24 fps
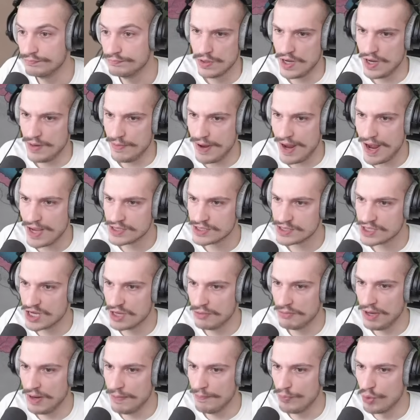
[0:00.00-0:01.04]
I'm asking
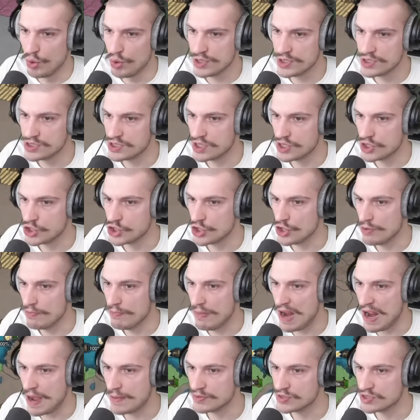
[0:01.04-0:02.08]
my boys to share
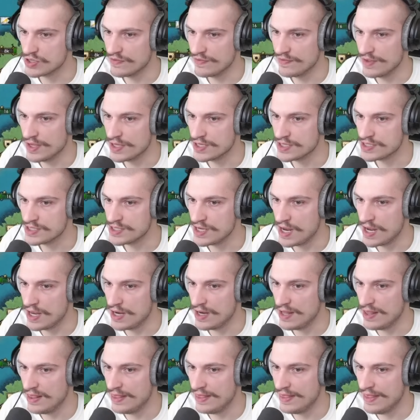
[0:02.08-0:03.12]
maps of this,
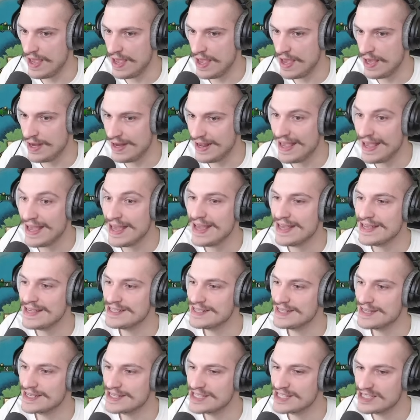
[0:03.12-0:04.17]
and that
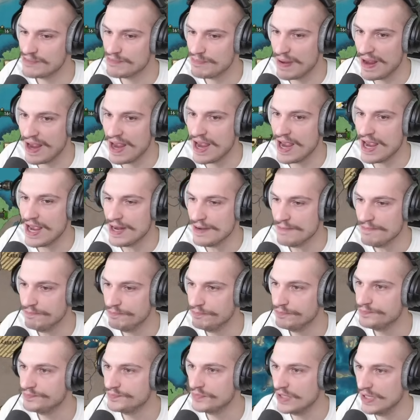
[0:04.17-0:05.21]
is Spain.
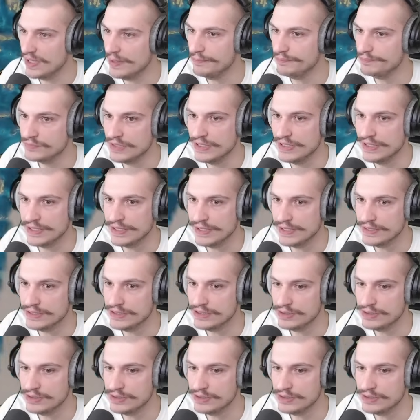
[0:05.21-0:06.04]
Yep, it is